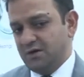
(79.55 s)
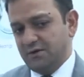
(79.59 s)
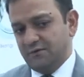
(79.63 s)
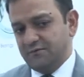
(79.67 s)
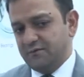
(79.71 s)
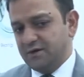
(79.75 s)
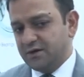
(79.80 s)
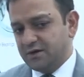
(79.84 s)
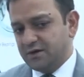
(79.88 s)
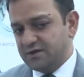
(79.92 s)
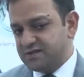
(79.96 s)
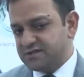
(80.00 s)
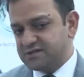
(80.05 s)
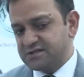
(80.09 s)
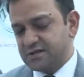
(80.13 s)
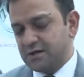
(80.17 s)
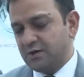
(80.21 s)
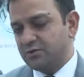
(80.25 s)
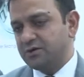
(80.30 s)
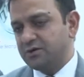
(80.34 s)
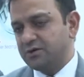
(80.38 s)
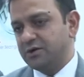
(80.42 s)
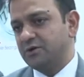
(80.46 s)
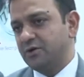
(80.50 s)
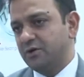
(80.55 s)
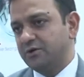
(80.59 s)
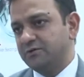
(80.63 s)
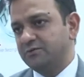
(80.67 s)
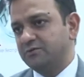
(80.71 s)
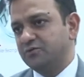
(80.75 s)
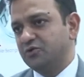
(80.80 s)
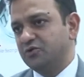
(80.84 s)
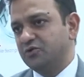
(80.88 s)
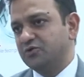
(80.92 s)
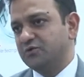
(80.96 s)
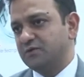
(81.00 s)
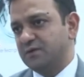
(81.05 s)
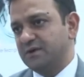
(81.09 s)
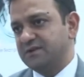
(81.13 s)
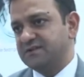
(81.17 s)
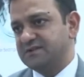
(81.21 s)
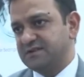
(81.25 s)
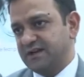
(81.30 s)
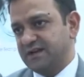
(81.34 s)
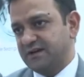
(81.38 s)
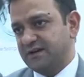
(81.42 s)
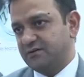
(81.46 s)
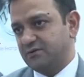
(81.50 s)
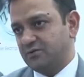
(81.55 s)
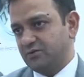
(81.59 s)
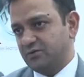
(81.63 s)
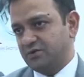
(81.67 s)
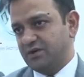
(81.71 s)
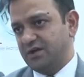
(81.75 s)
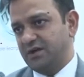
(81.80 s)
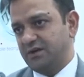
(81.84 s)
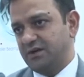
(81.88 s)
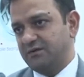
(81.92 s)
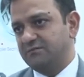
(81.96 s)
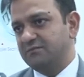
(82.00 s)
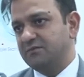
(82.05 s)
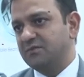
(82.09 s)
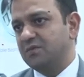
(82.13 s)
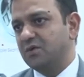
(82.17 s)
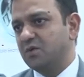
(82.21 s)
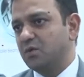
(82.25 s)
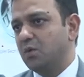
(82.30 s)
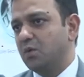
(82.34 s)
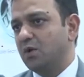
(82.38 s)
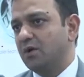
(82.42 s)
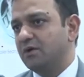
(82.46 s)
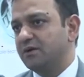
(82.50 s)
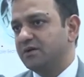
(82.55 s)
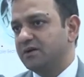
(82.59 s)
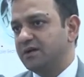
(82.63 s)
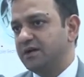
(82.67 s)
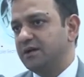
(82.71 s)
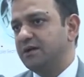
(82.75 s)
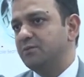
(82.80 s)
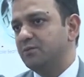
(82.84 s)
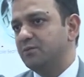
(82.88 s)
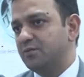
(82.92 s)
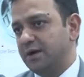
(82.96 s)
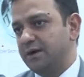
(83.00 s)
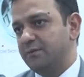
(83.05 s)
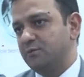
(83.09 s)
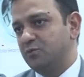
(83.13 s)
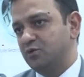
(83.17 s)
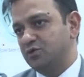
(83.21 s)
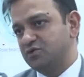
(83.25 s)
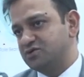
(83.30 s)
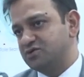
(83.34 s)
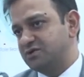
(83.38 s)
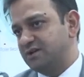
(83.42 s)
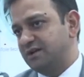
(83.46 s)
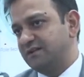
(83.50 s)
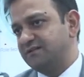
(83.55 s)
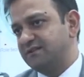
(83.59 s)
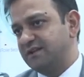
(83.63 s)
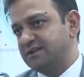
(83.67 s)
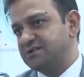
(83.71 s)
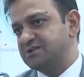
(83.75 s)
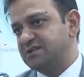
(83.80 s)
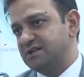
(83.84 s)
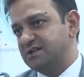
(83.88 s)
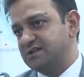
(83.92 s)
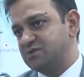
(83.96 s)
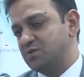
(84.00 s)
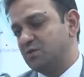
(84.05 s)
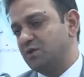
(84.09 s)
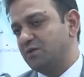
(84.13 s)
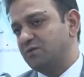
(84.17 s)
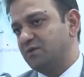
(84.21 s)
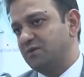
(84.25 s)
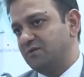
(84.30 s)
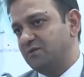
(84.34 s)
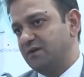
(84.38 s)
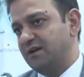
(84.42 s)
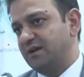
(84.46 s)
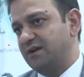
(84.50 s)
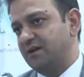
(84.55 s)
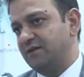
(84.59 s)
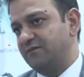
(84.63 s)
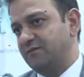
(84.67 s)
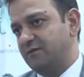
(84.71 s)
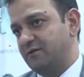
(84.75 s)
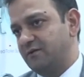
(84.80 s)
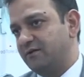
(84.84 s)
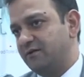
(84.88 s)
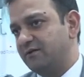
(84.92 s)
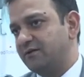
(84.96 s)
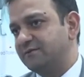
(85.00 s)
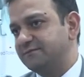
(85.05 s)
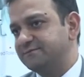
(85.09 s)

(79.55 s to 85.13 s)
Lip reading: we're just counting on those fronts that, okay, quality, prime most, and that's what we're fighting for.